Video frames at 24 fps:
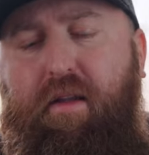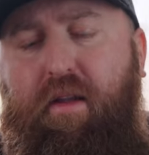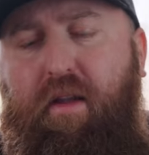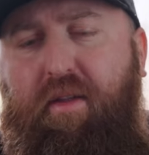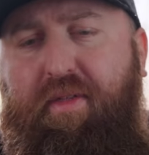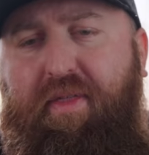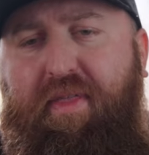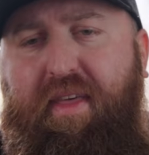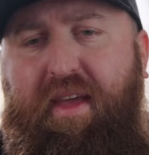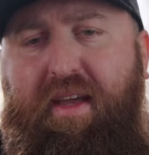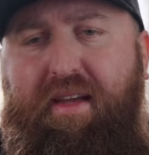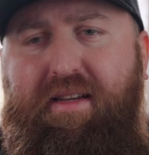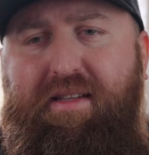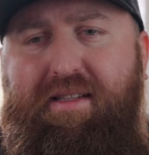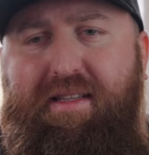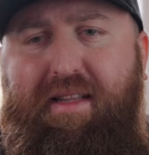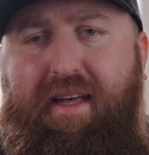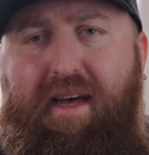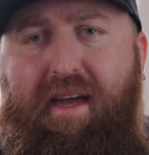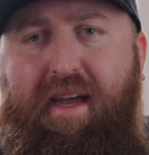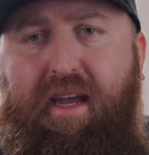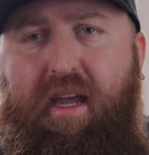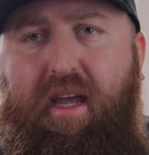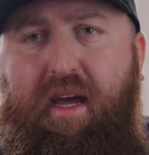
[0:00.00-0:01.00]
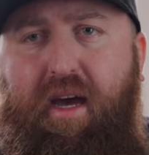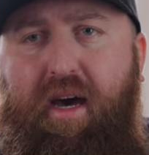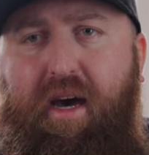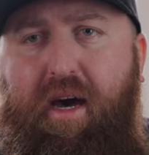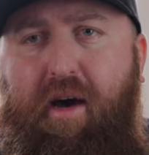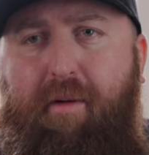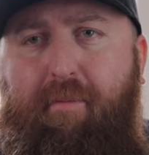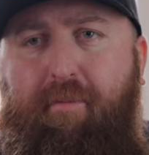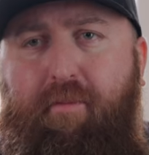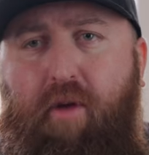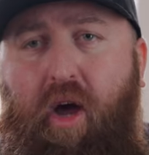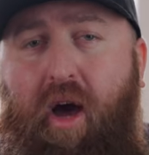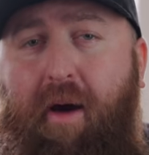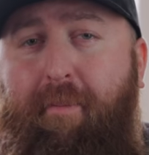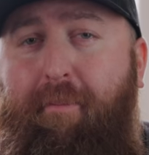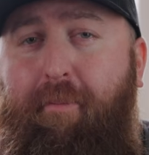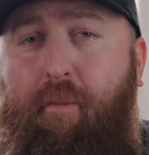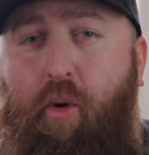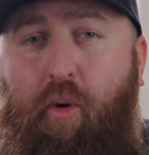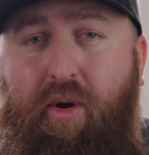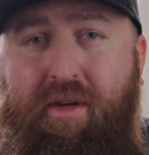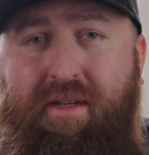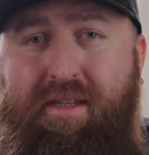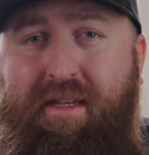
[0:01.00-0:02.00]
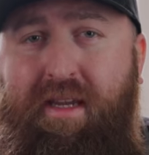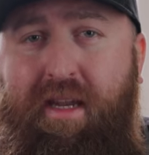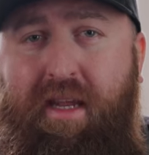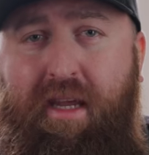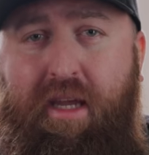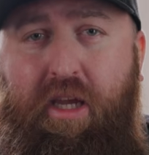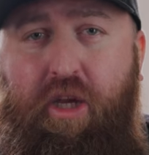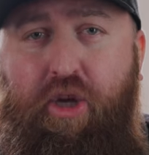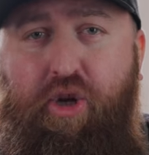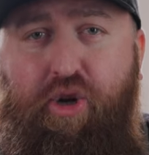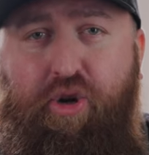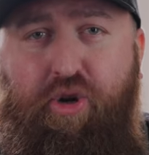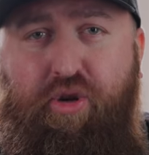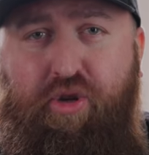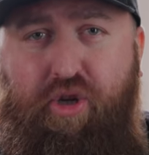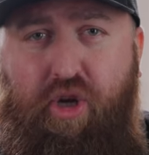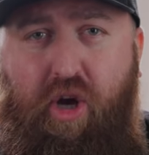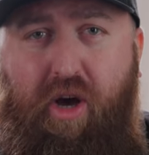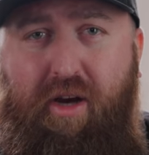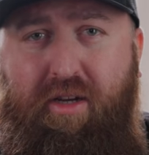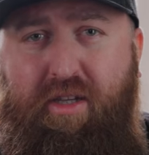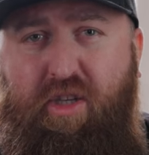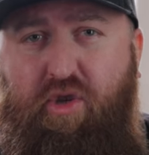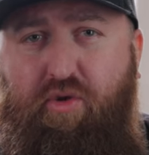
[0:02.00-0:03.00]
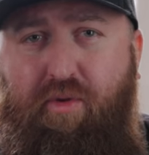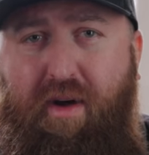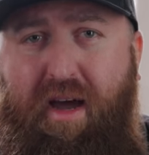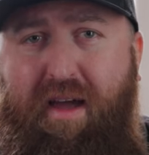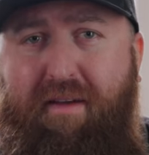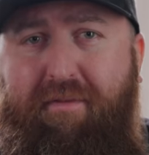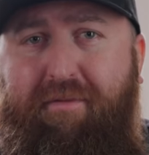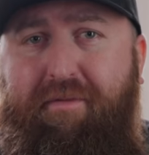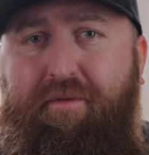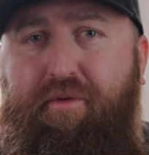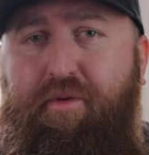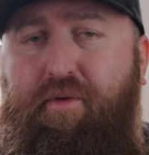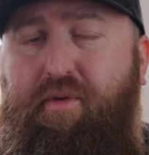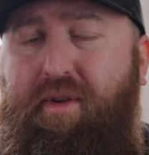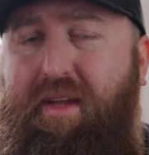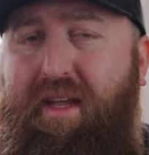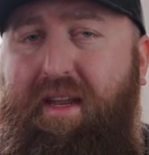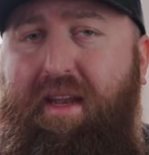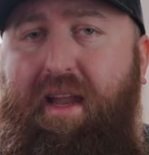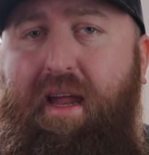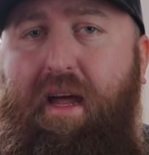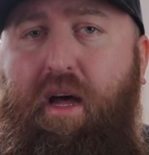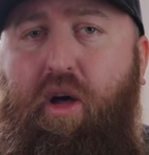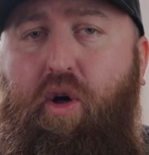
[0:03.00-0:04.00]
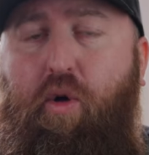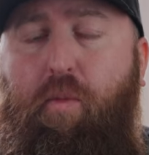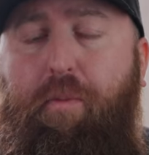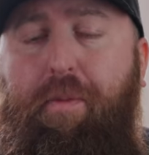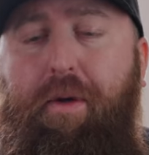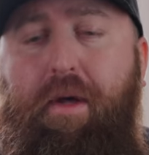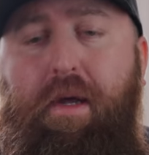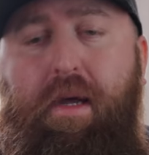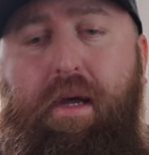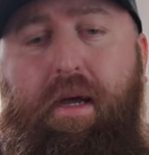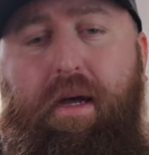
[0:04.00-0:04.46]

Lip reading: Things like not moistening your dog's dry food can help.